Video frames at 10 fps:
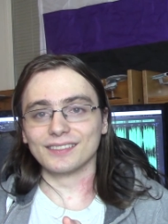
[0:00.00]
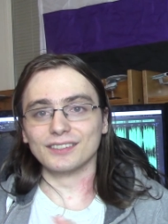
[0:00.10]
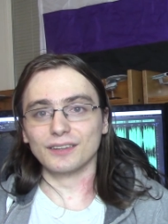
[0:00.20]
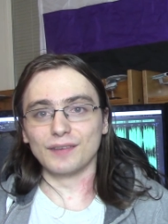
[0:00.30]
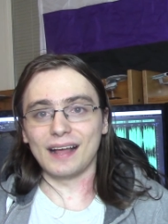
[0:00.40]

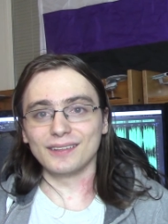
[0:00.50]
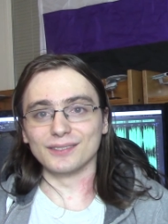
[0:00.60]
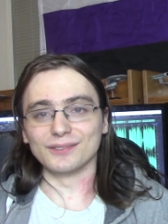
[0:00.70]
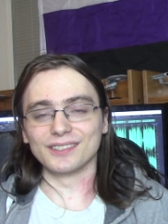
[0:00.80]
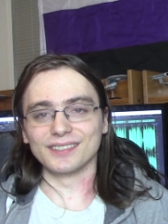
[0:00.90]
the
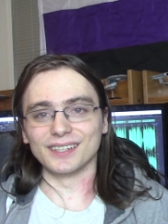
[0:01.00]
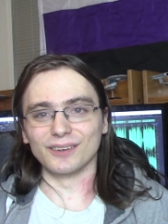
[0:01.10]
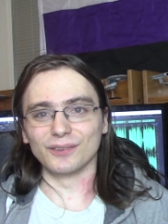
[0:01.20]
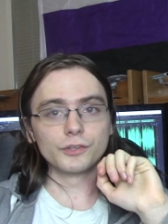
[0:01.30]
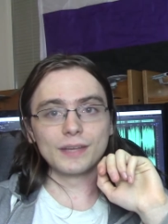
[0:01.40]
values,
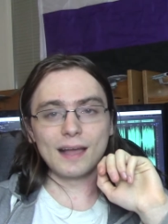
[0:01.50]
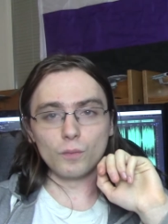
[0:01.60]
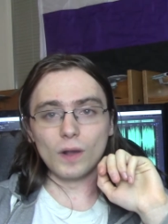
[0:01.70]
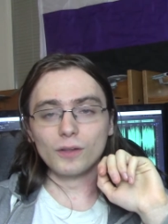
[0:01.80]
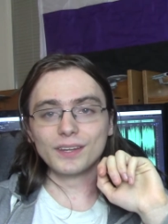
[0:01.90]
So yeah,
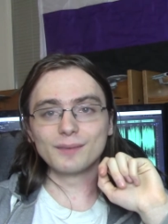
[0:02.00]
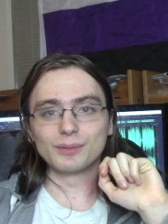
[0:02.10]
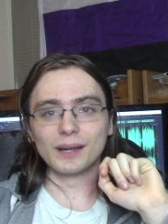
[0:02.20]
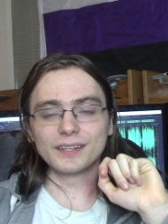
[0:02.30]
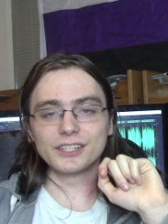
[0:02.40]
well done,
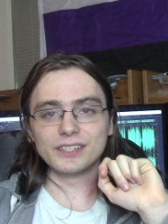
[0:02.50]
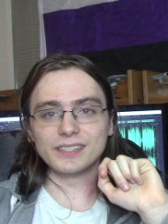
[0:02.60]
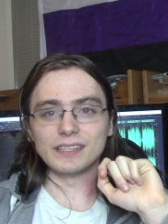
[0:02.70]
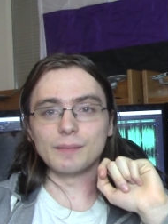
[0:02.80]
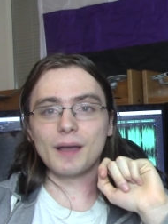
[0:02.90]
Prodigy
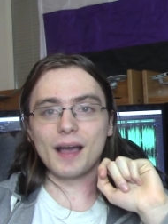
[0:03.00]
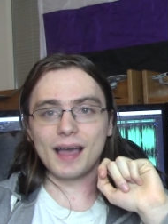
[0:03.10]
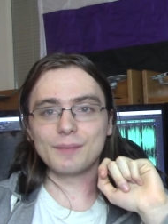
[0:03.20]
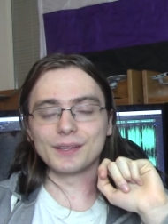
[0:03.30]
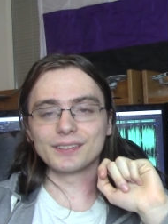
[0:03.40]
team.
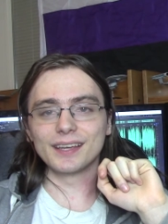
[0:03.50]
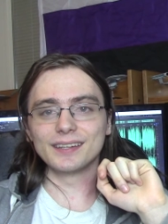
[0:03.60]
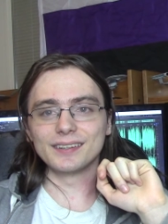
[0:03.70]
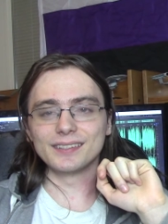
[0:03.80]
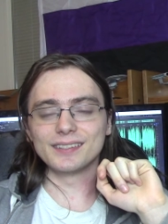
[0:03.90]
I'm
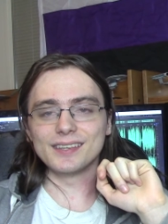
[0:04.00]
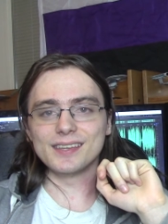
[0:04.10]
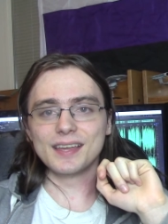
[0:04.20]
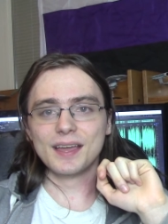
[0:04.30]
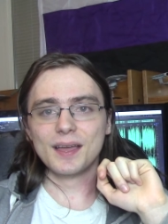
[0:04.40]
excited to
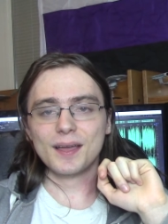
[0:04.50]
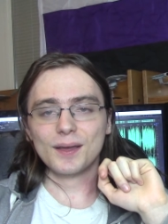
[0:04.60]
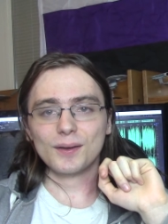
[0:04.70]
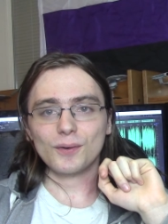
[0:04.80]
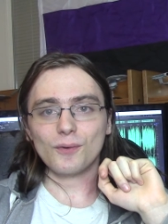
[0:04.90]
see
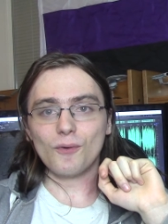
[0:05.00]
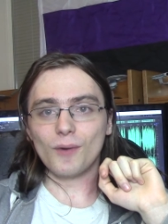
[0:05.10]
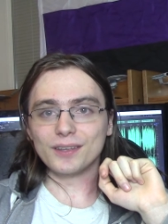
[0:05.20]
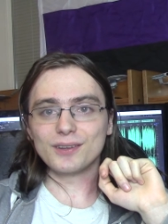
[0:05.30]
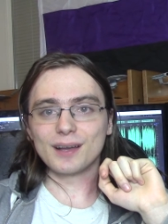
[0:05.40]

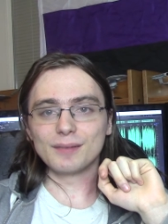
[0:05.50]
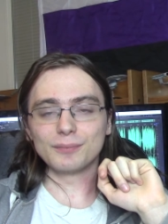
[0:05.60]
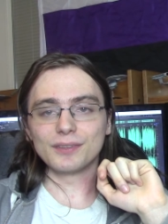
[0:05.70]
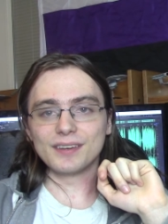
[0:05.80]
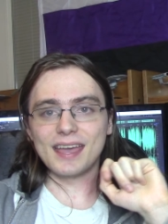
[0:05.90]
what you come
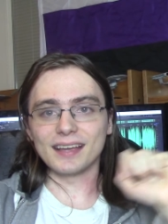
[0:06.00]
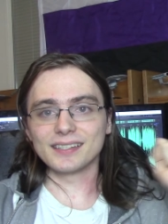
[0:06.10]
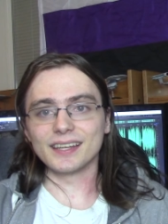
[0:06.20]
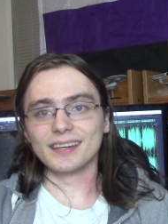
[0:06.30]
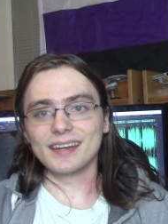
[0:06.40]
up with
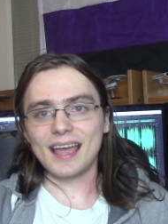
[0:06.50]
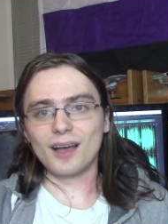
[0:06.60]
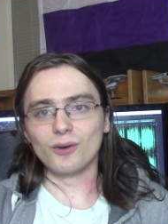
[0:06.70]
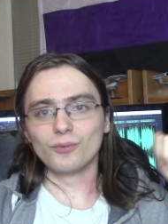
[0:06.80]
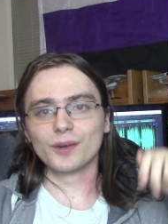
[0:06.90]
next. And
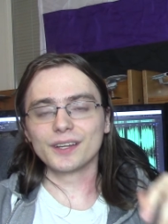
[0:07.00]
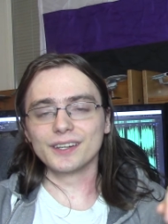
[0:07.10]
now we're going to